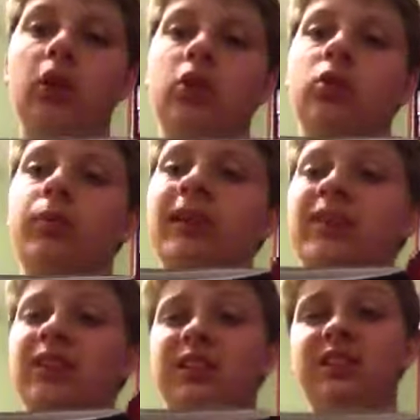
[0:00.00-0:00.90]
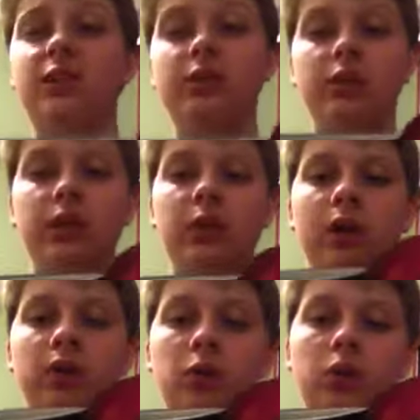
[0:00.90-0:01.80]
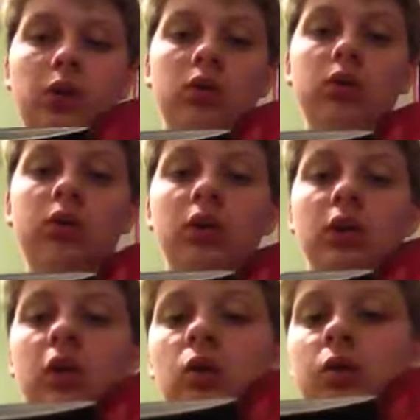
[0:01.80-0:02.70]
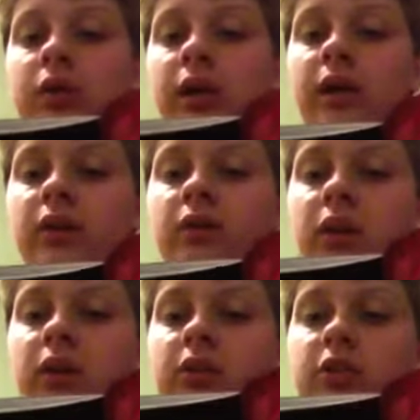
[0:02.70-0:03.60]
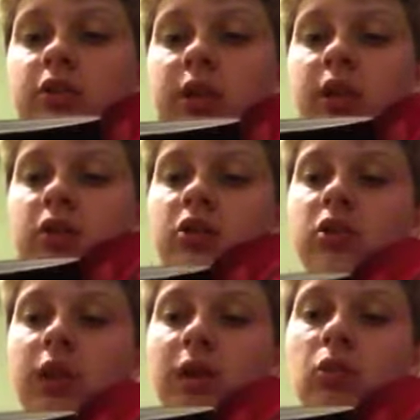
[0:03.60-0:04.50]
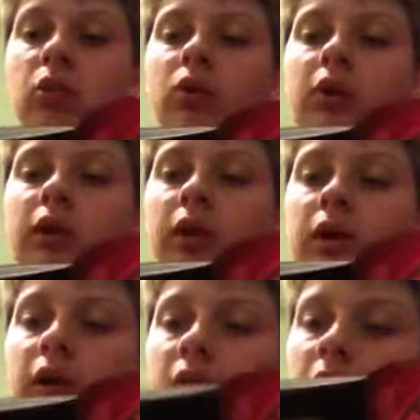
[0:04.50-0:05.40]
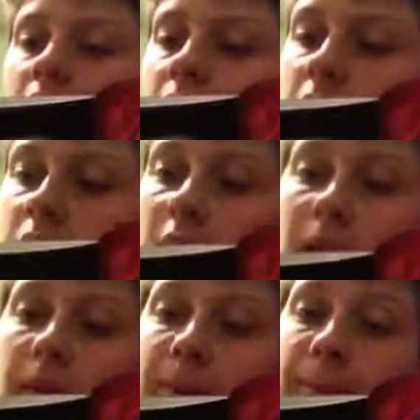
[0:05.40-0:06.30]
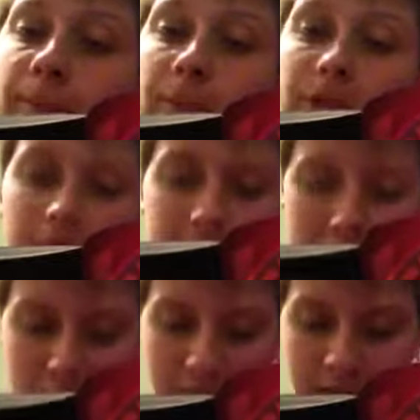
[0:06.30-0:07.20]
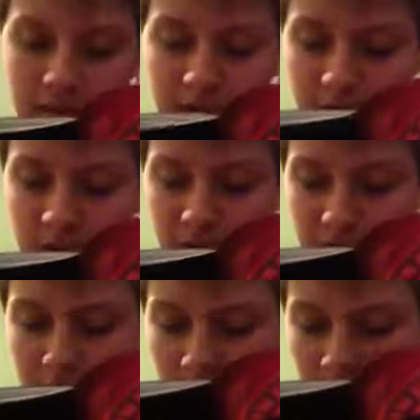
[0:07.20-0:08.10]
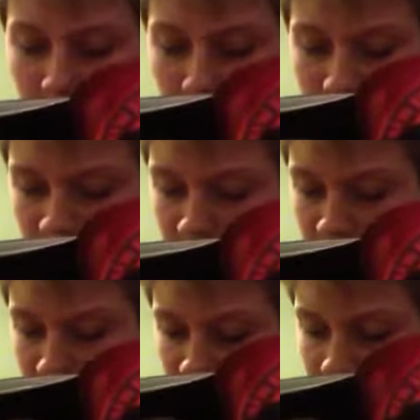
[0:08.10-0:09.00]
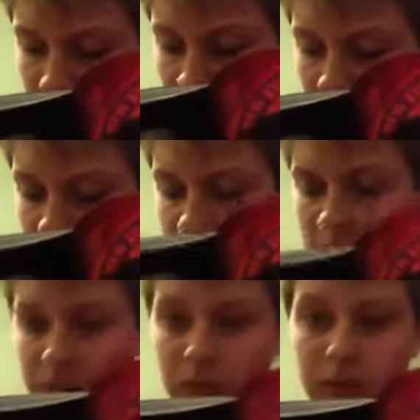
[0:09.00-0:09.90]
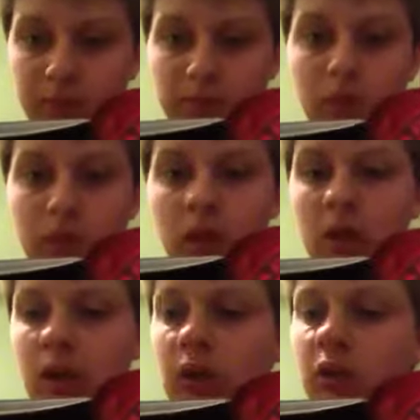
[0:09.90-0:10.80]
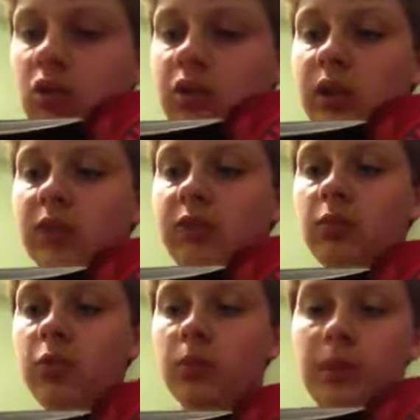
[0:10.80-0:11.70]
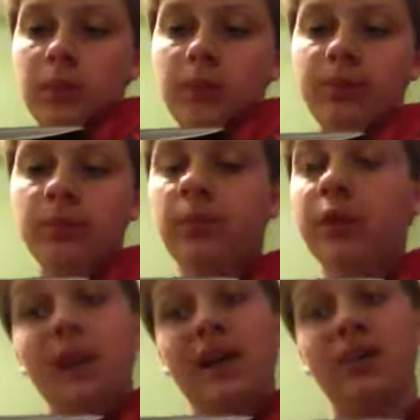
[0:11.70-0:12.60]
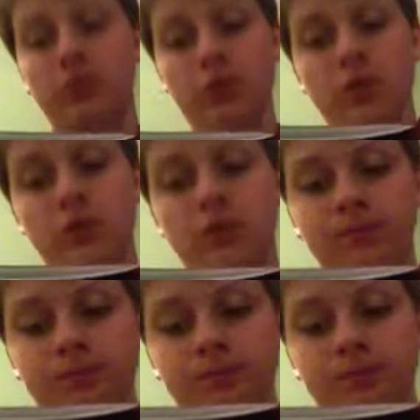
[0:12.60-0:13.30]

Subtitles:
who basically secretly run the world, which has Doctor Strange, Namor, Mr. Fantastic, Tony Stark, and it looks like a few more people, but I don't know them.